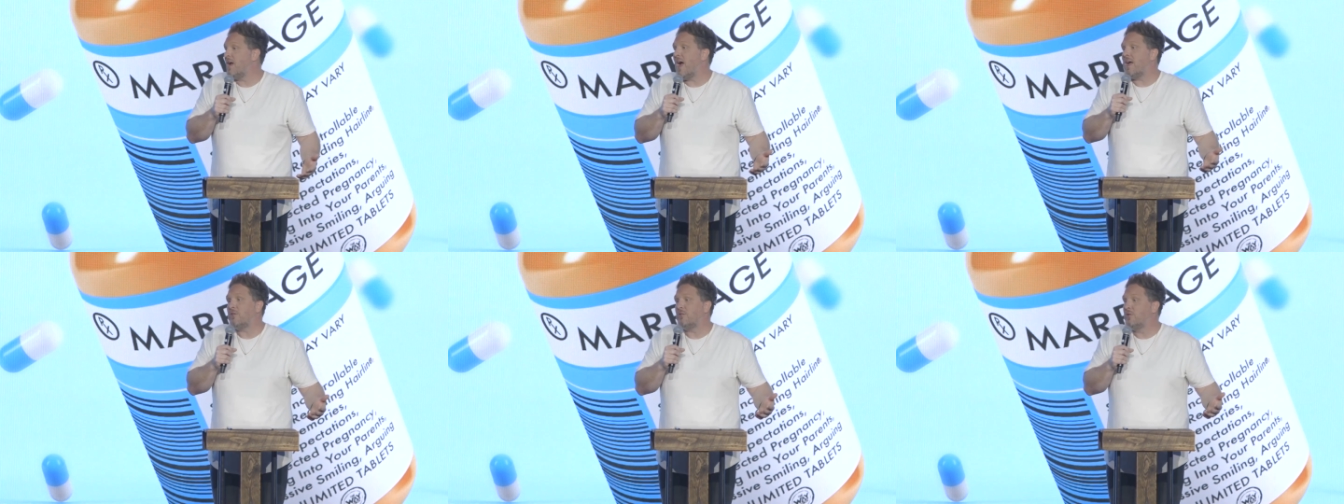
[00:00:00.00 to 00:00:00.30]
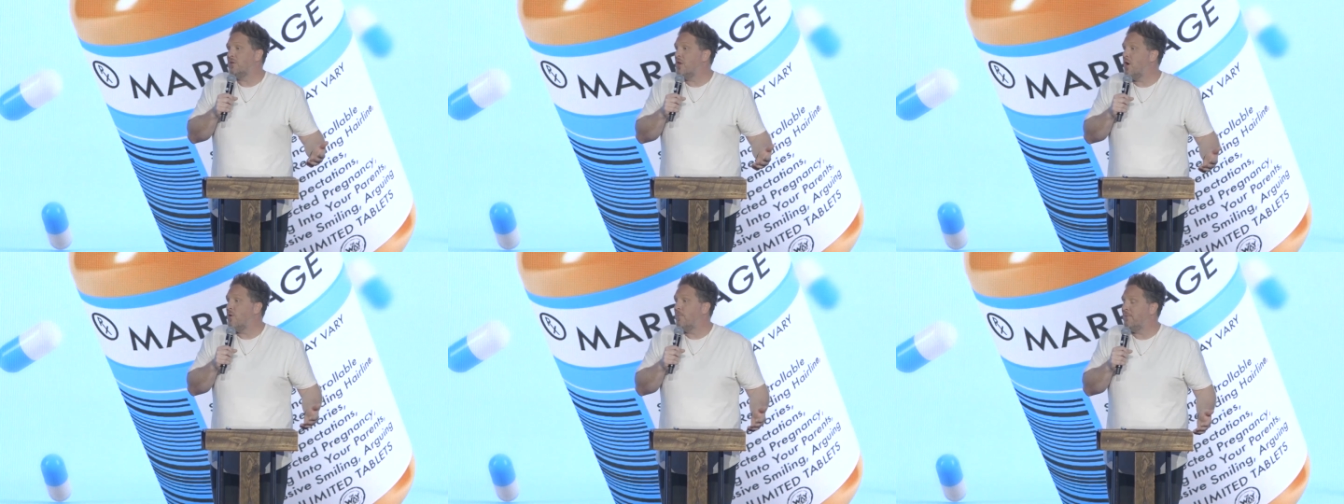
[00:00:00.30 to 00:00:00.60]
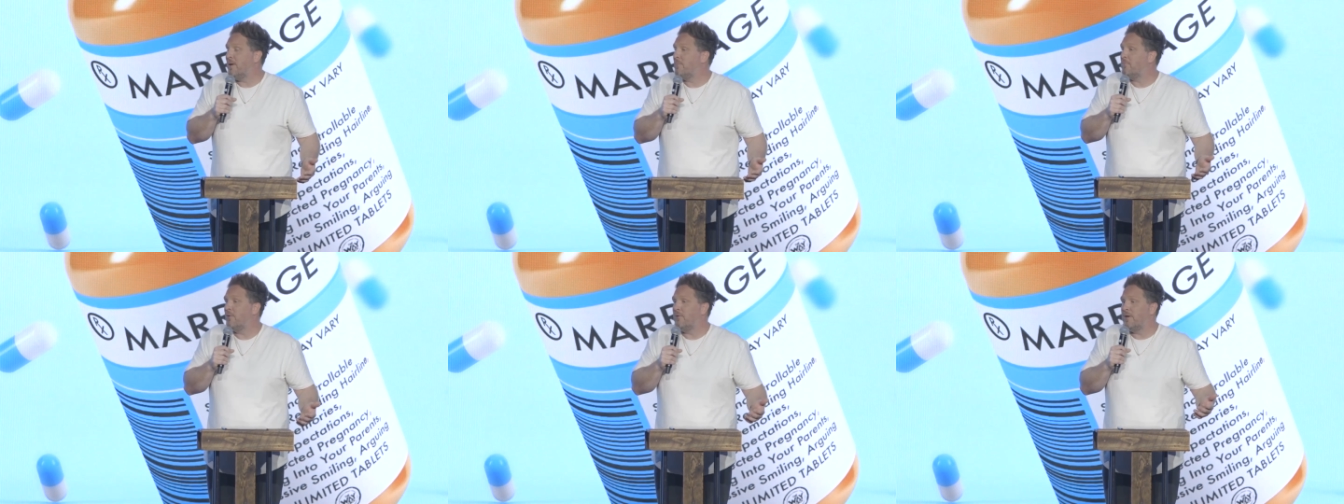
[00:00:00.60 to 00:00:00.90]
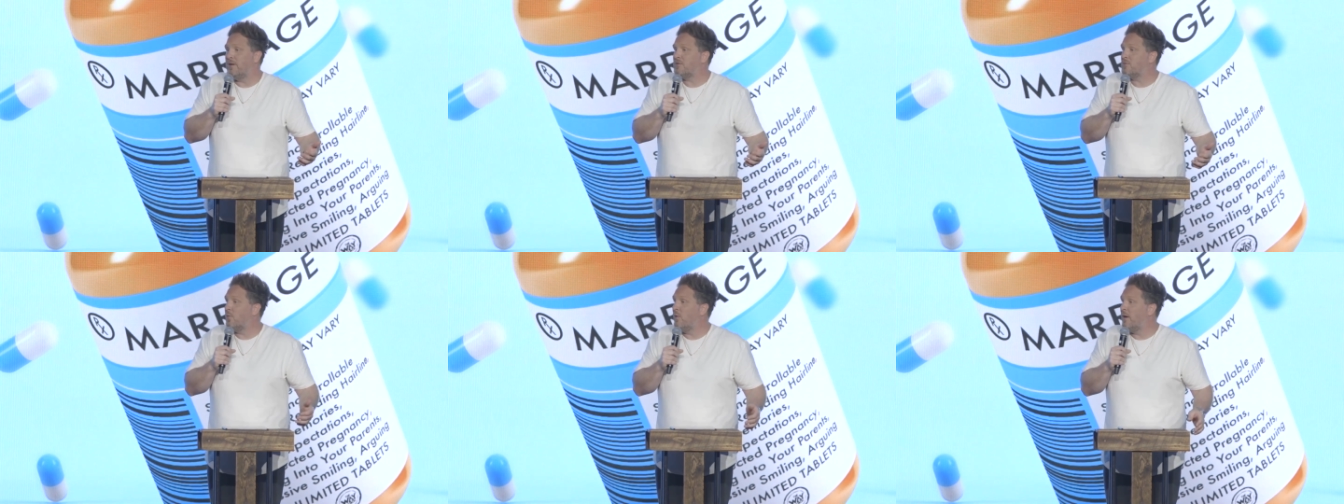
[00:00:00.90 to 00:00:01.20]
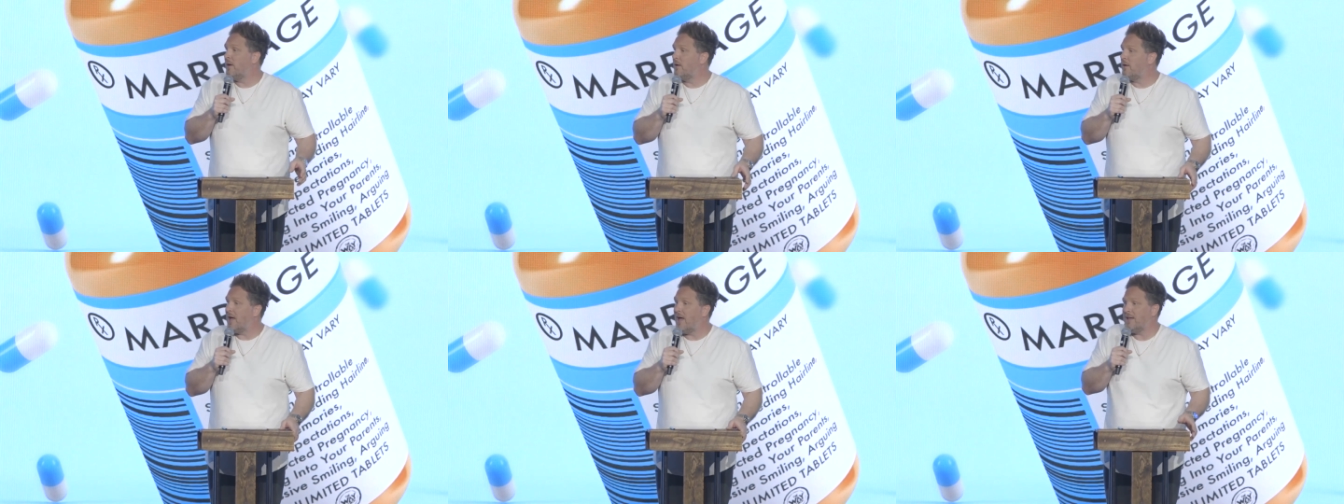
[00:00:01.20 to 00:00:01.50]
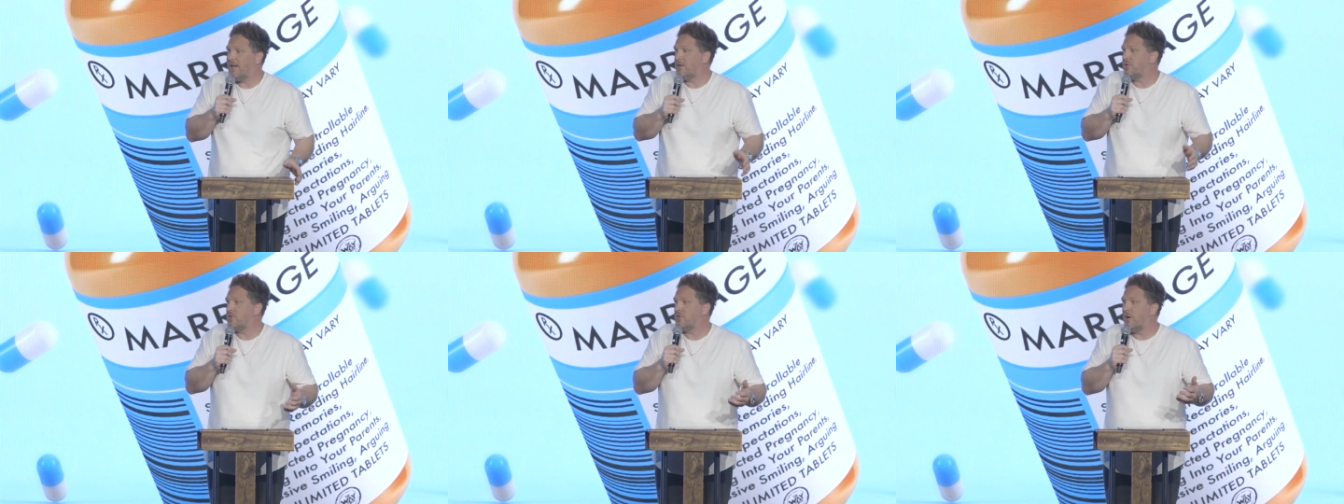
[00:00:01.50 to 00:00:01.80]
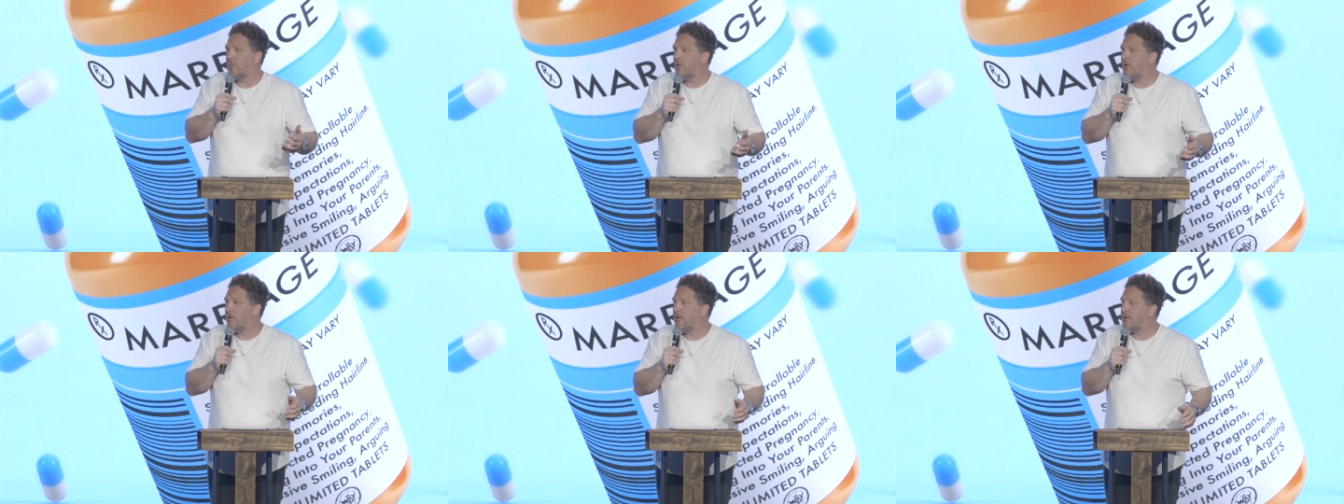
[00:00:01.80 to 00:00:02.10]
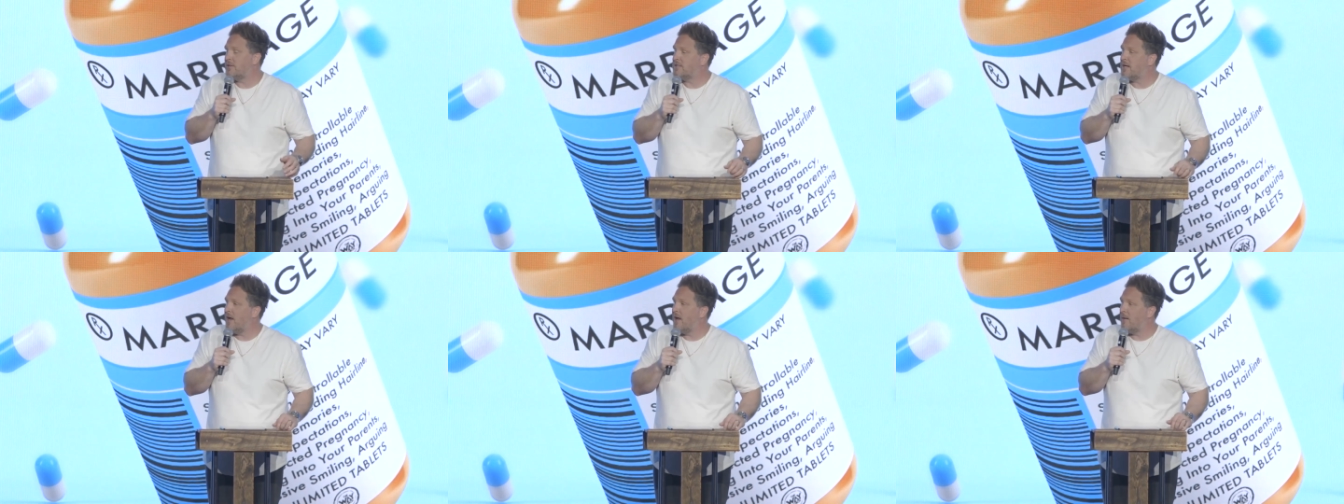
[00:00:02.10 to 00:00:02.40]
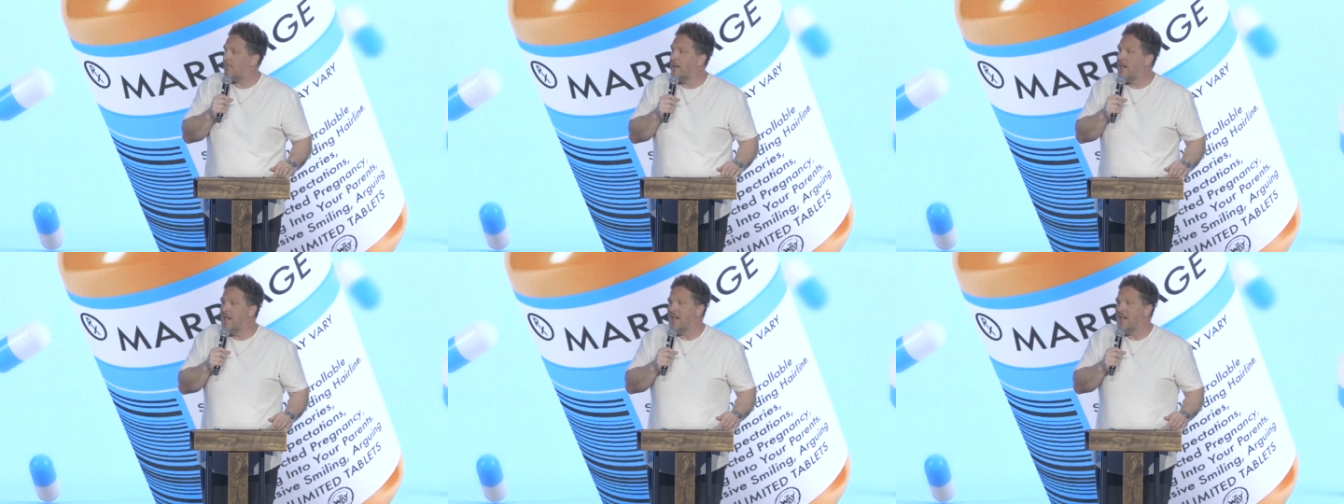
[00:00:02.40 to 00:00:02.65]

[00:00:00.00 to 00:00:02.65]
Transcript: I don't know people and it's weird. I get in trouble all the time.